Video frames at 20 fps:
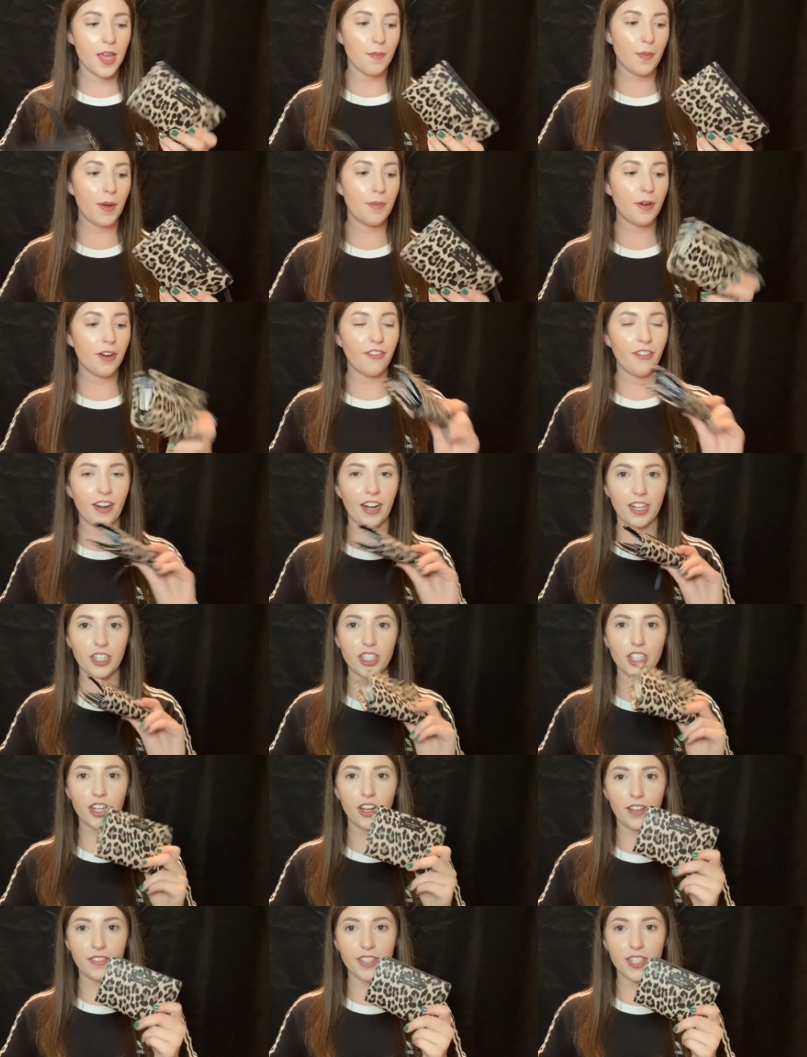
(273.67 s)
My boyfriend
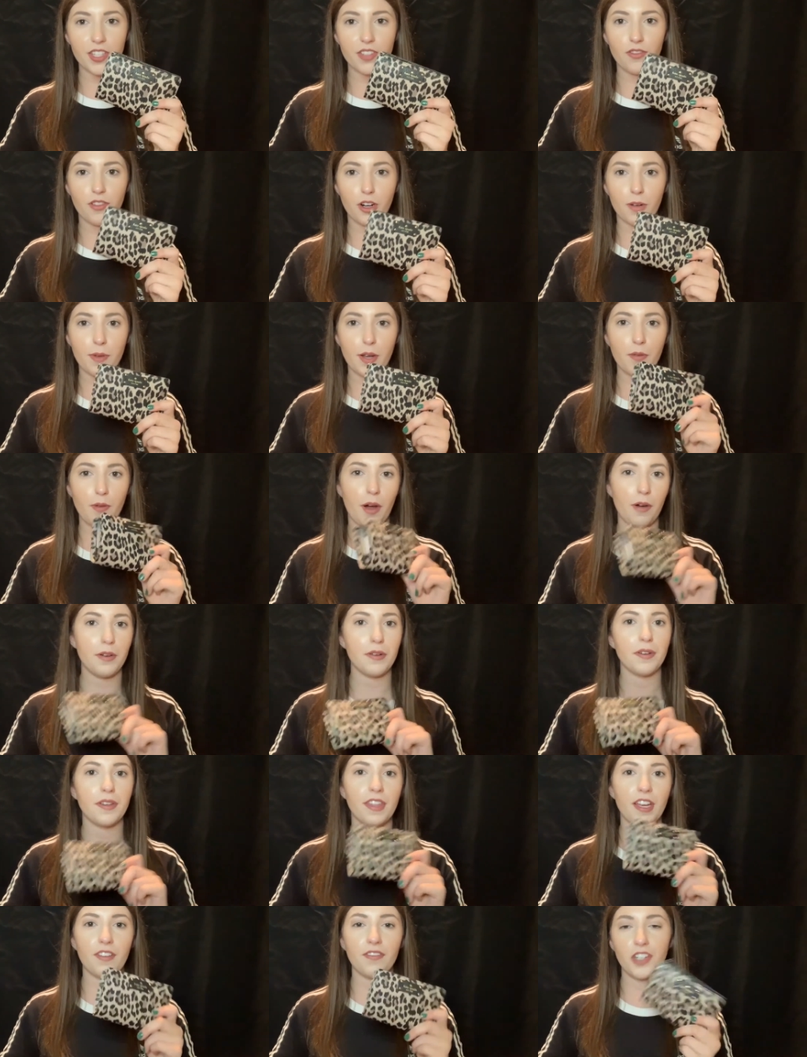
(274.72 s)
actually got this for me while we
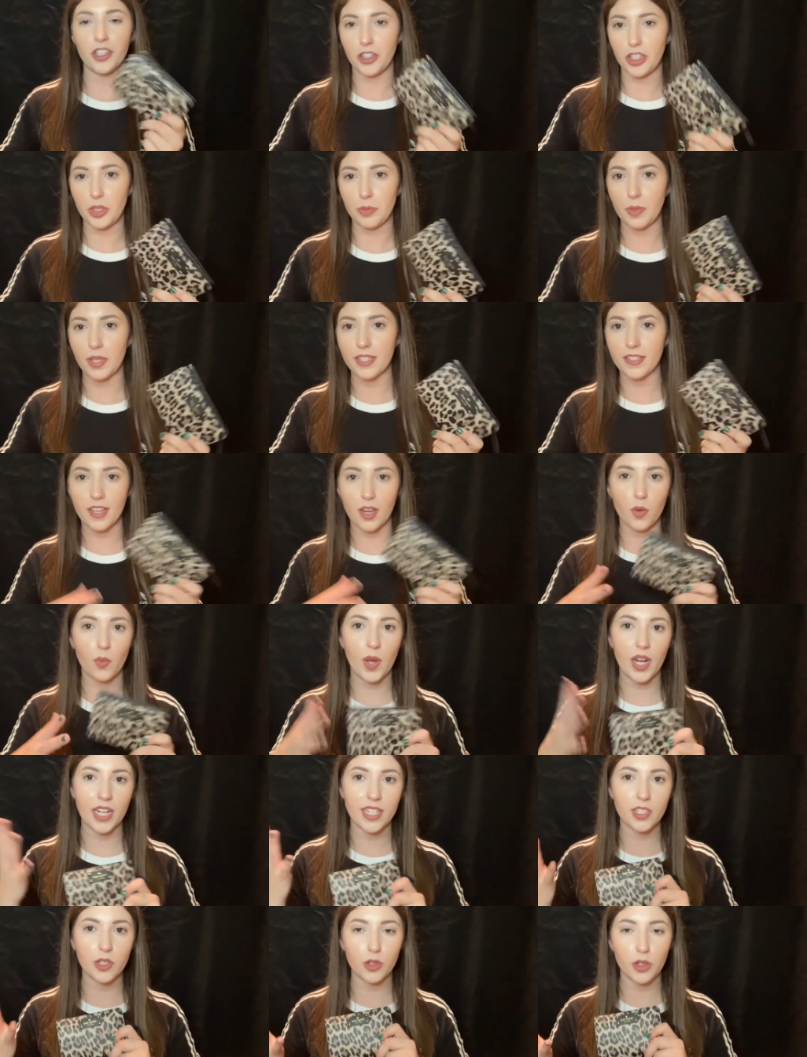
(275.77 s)
were there for Christmas and
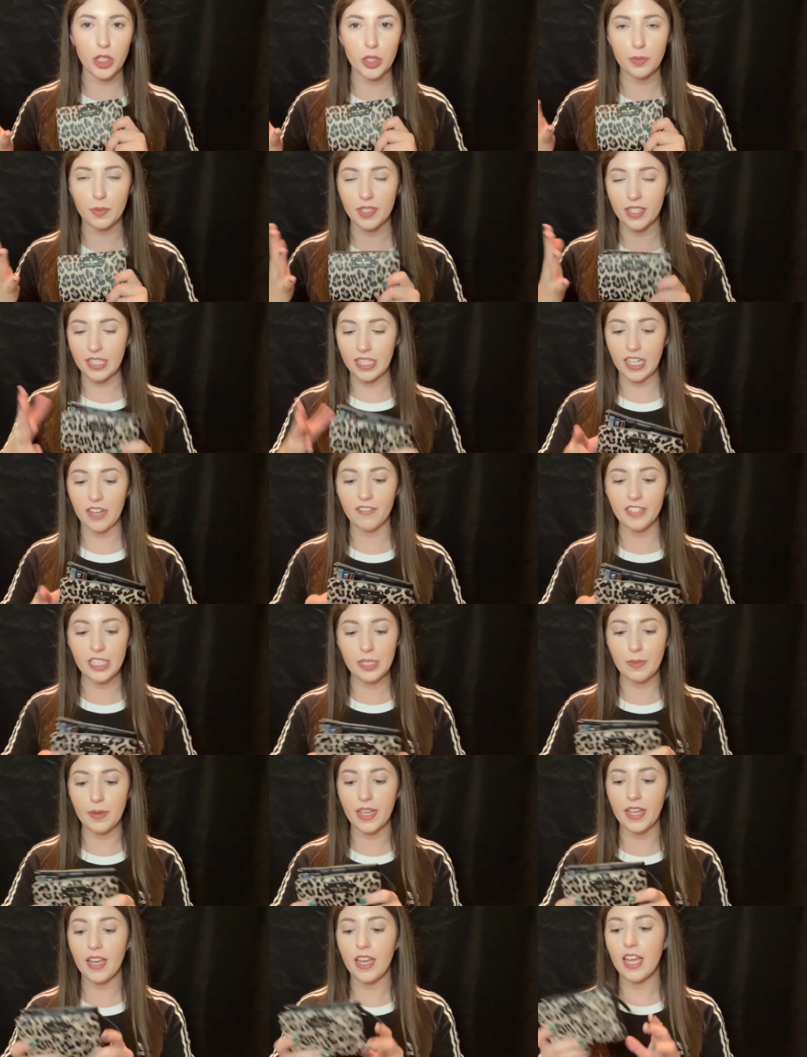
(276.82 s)
waited till Christmas to give it to
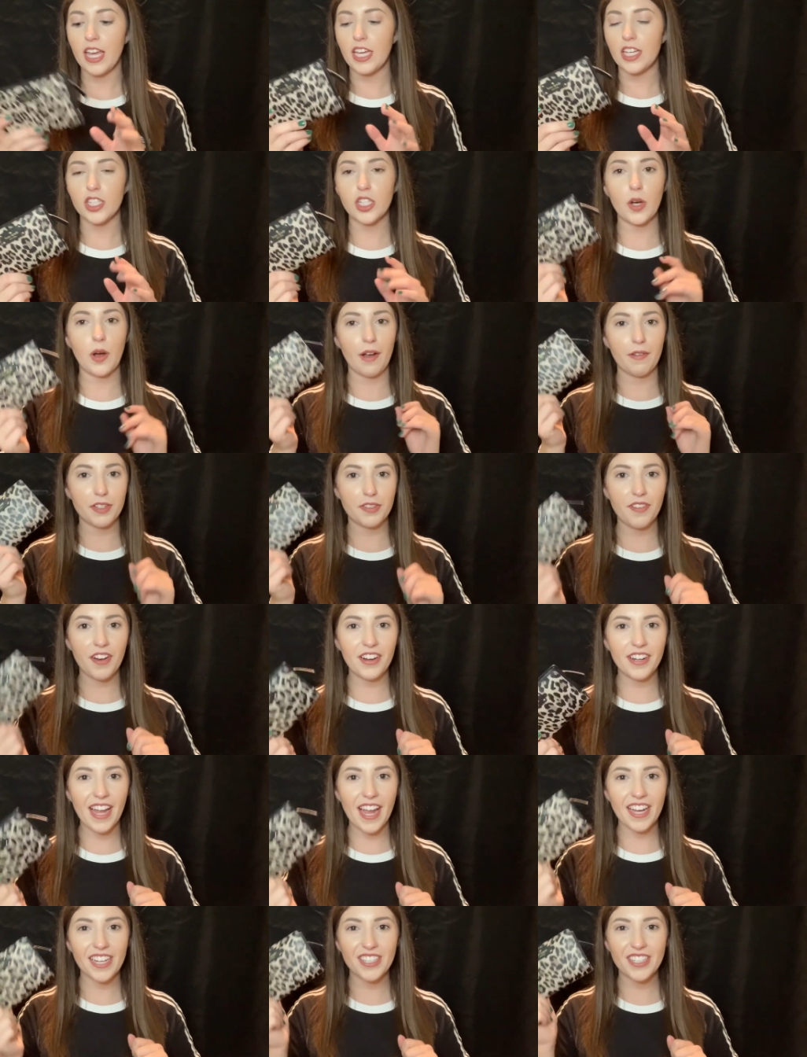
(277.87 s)
me. So I was
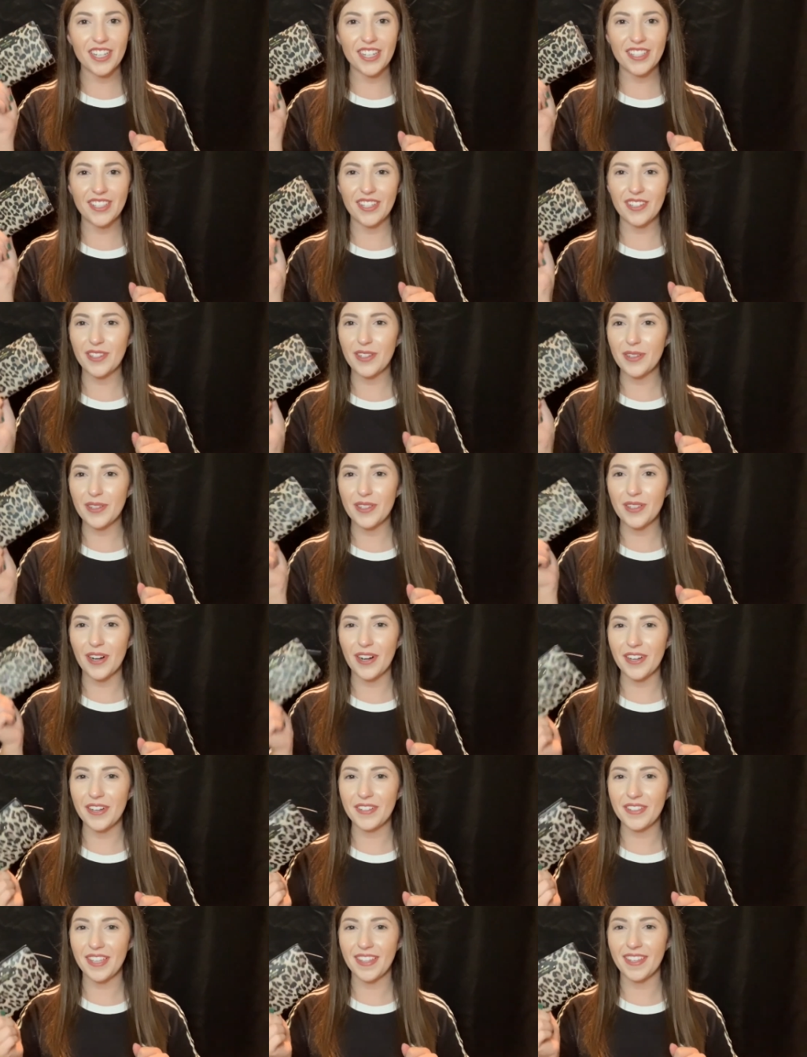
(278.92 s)
very anxious to start
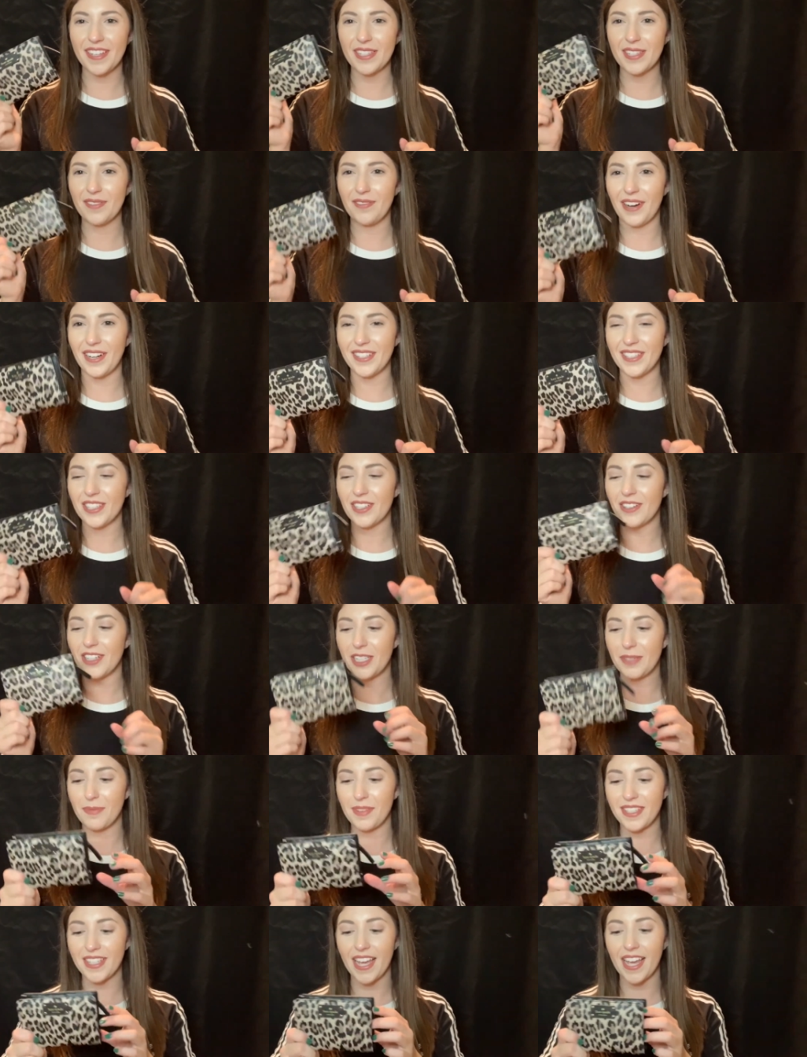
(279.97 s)
using this once
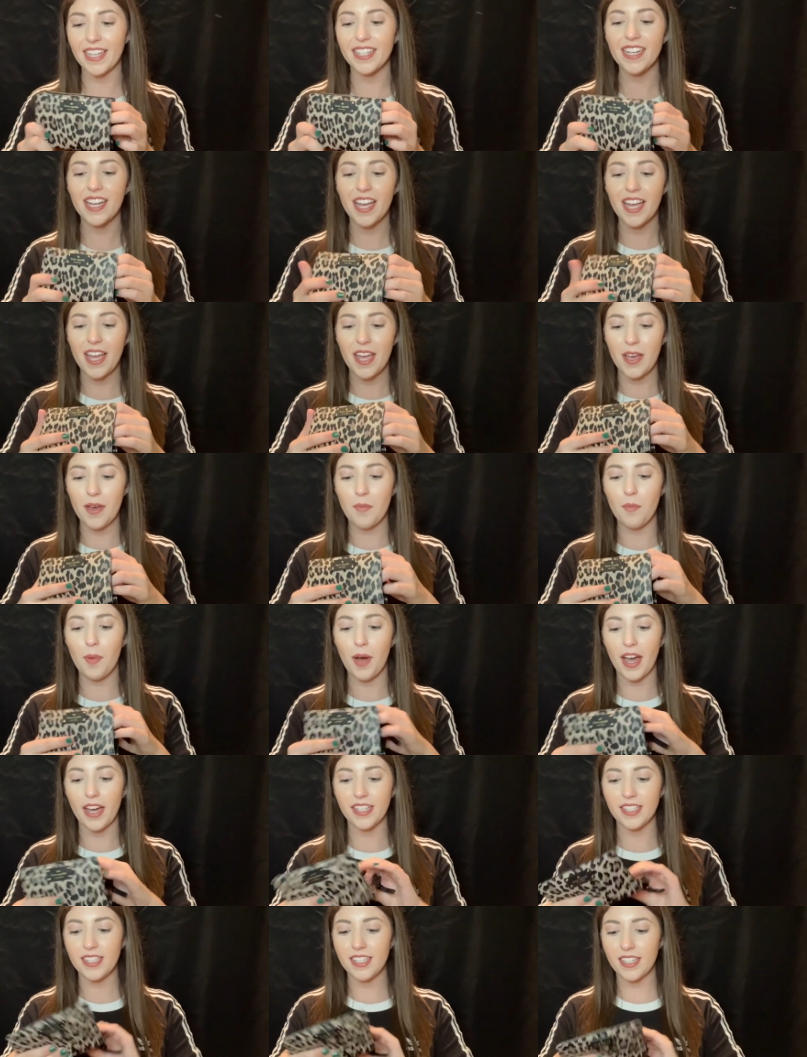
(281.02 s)
Christmas hit,
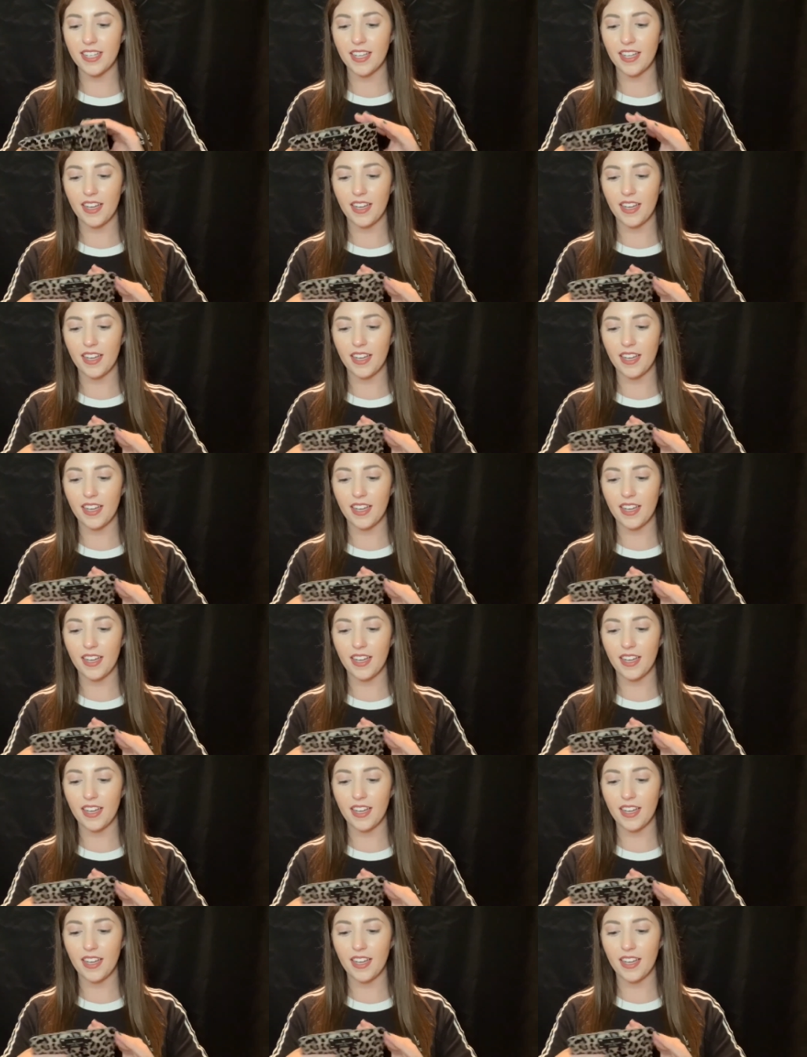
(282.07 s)
but